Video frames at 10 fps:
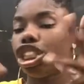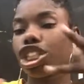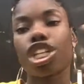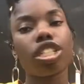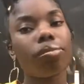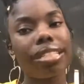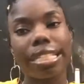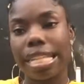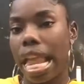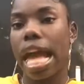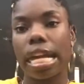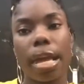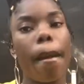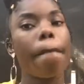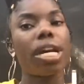your girl's been
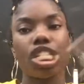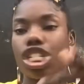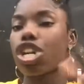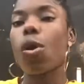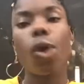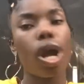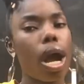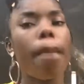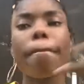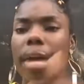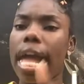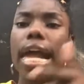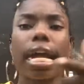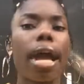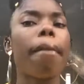slacking but she gonna come
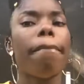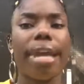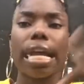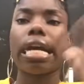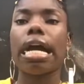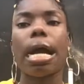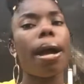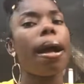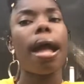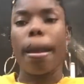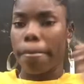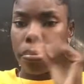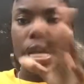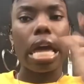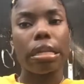back bigger
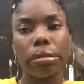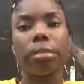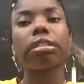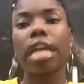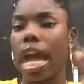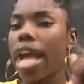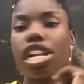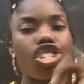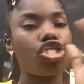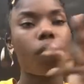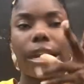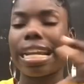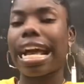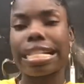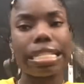and better okay this is
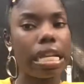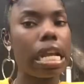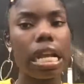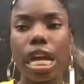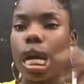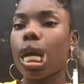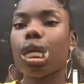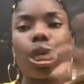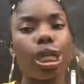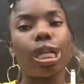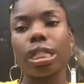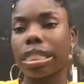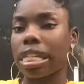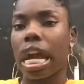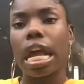2019 your girl's
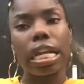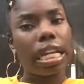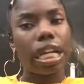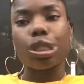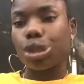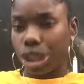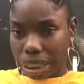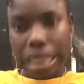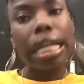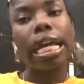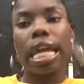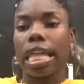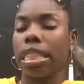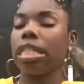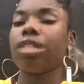gotta get her
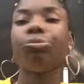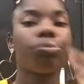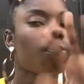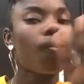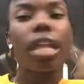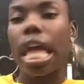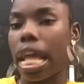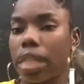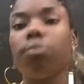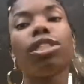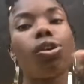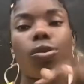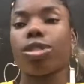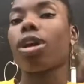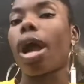together and we're
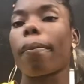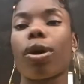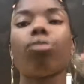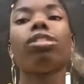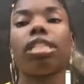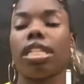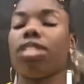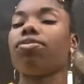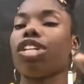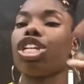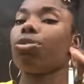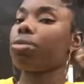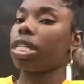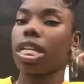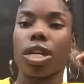gonna start posting these
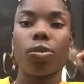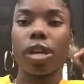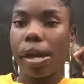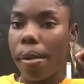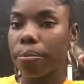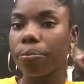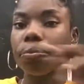videos again okay